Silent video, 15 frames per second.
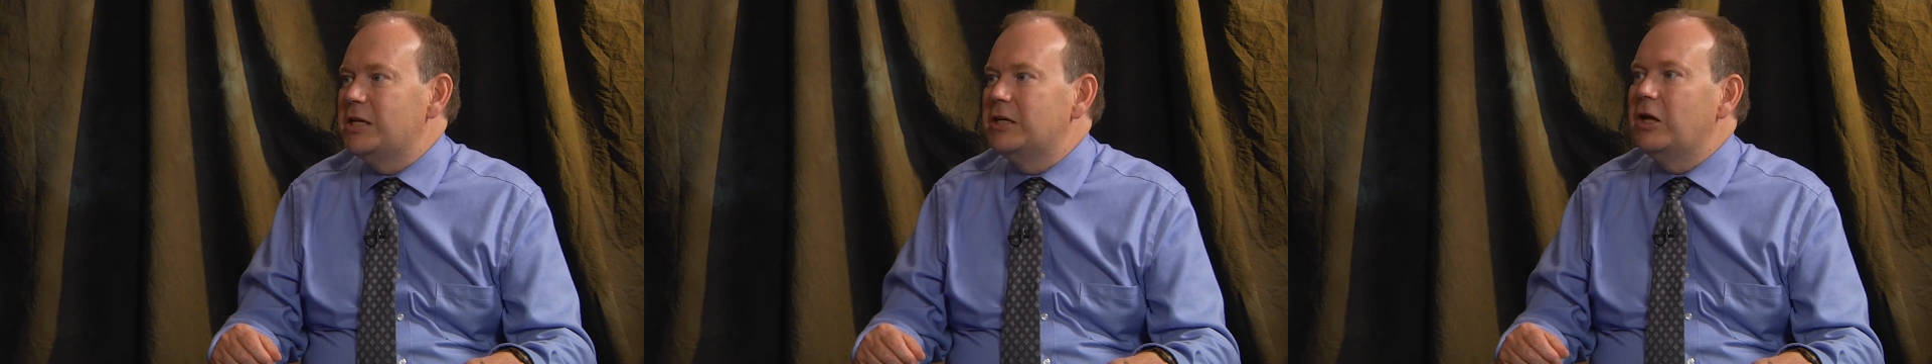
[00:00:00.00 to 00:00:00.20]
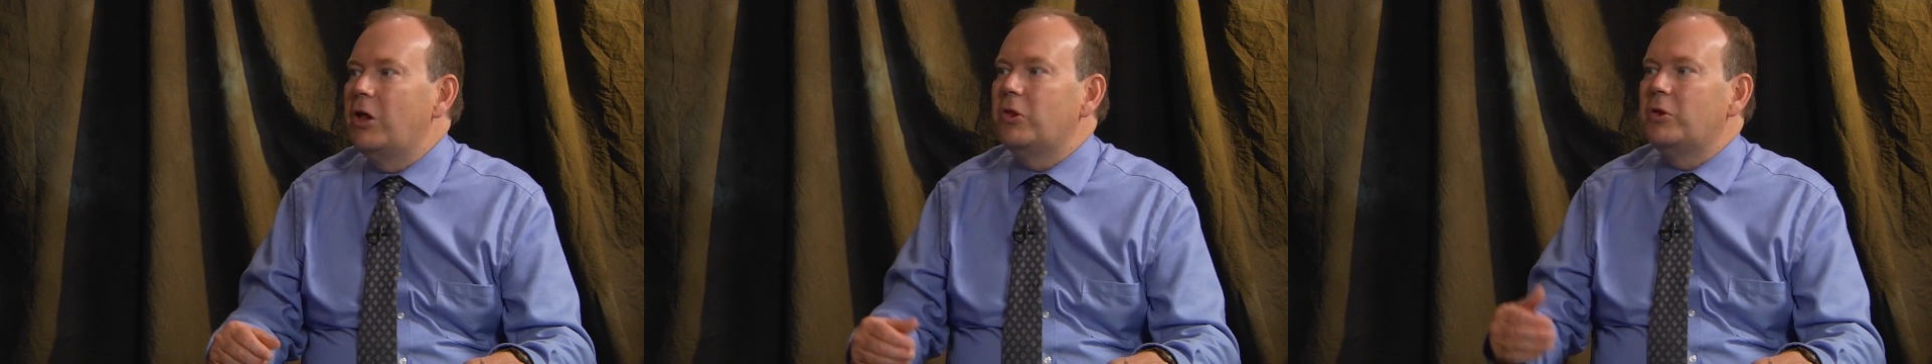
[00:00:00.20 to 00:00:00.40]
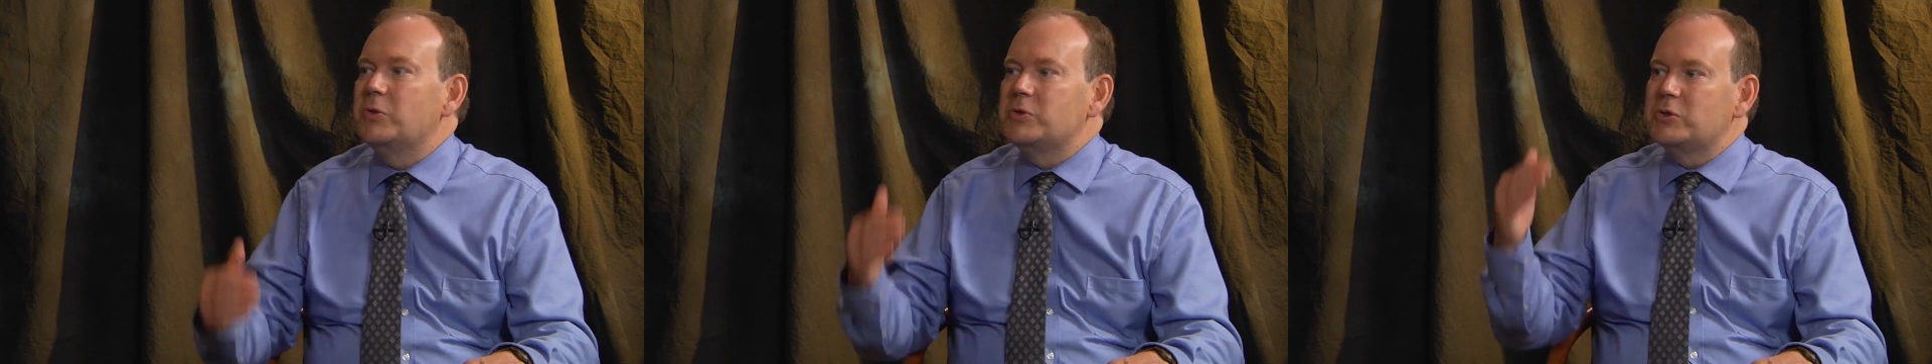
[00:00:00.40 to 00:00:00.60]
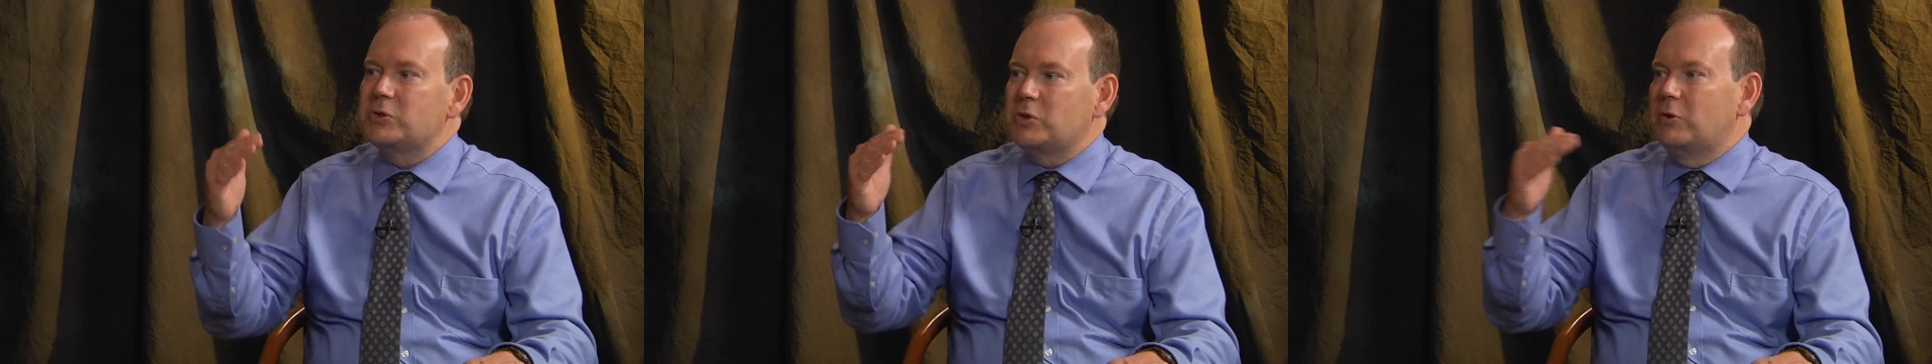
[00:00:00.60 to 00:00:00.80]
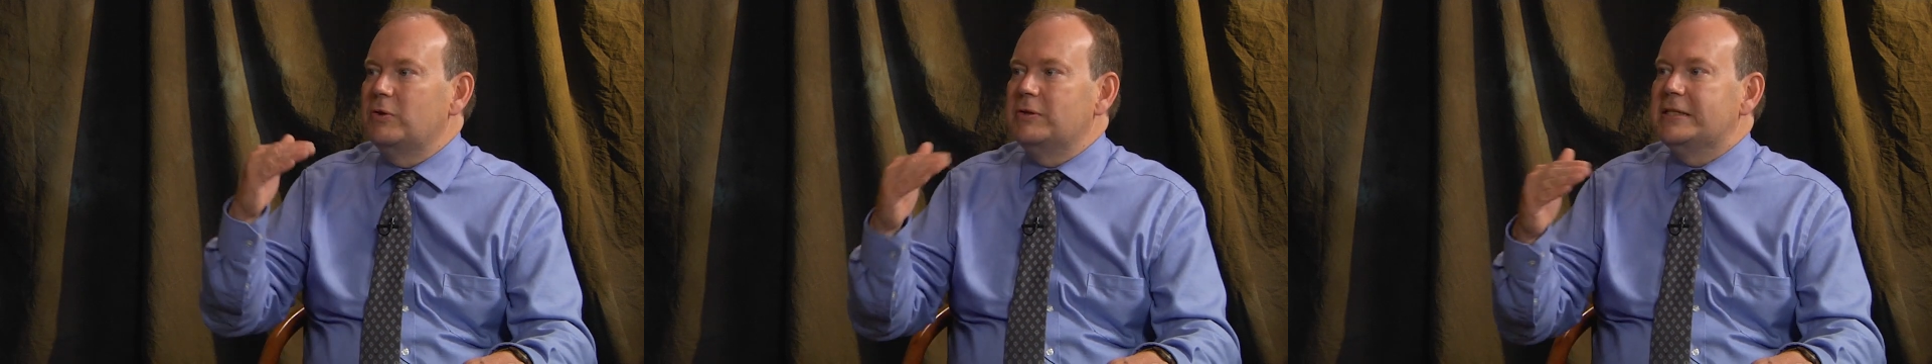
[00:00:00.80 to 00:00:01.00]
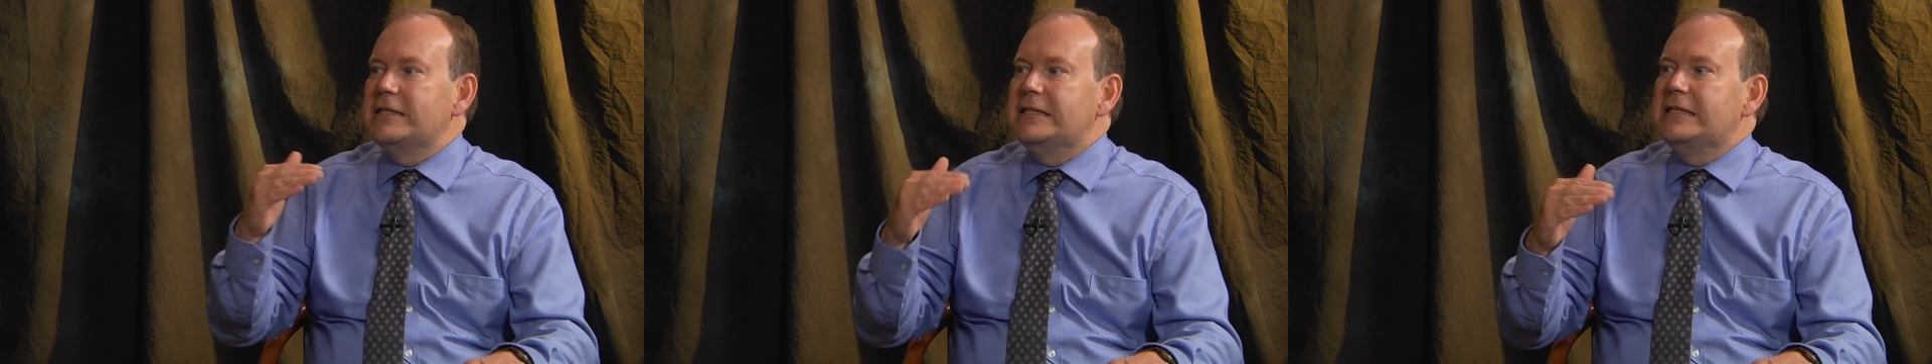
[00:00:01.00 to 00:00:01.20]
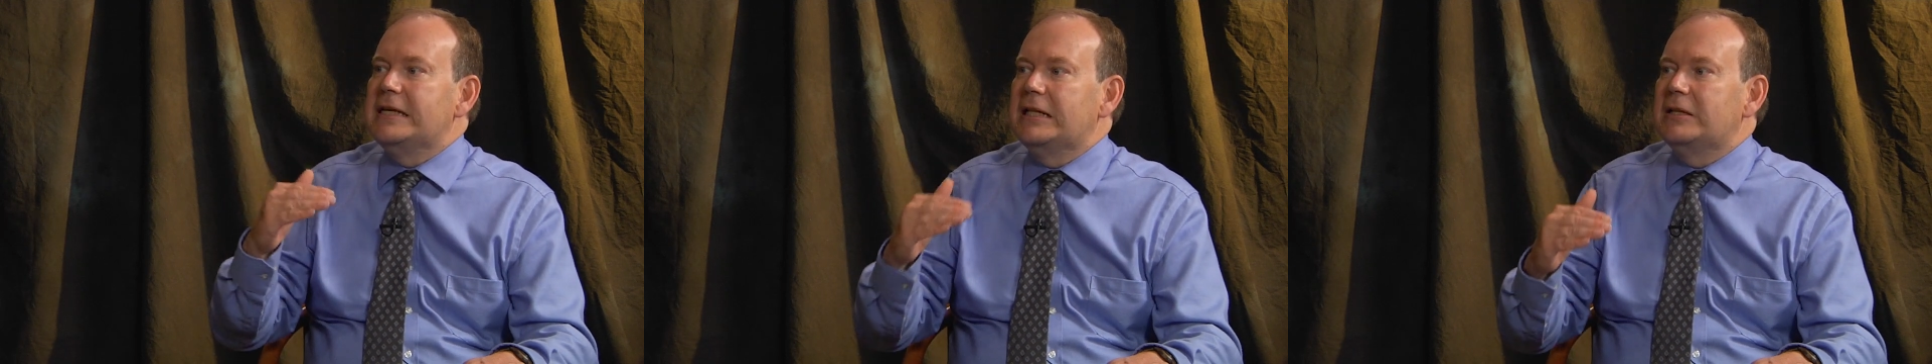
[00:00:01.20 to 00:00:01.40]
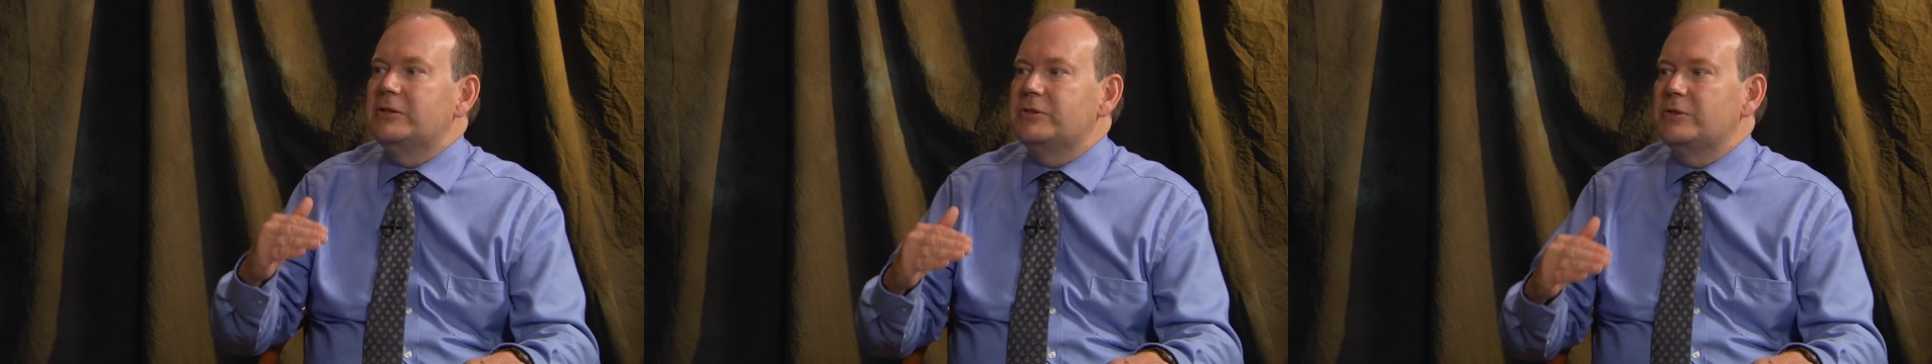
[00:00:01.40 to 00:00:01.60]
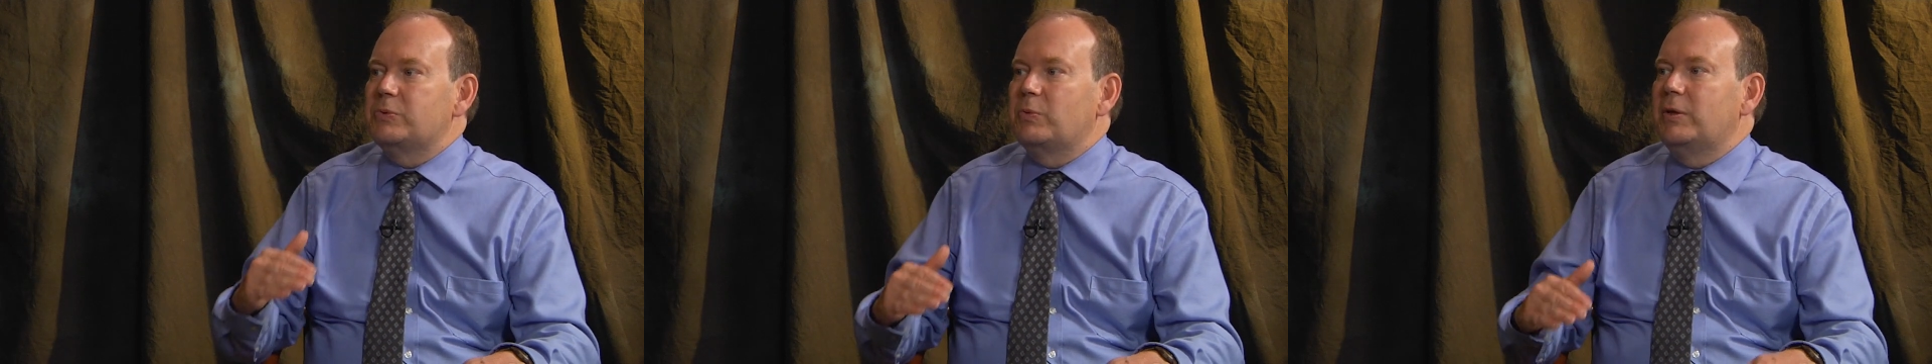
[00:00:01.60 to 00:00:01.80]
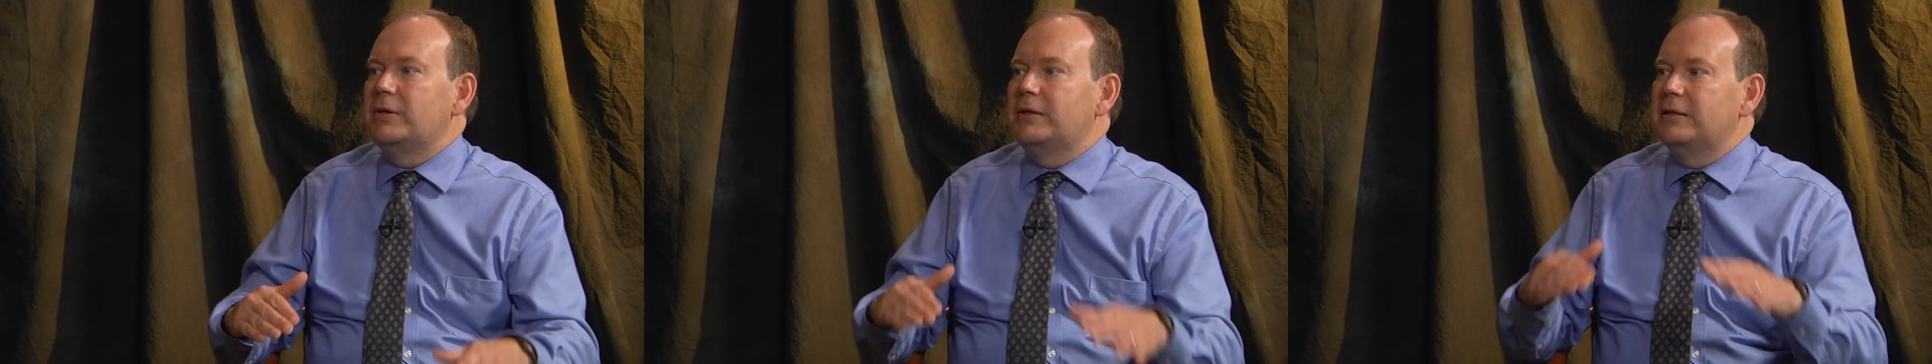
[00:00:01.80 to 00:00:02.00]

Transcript: And all those sort of details is what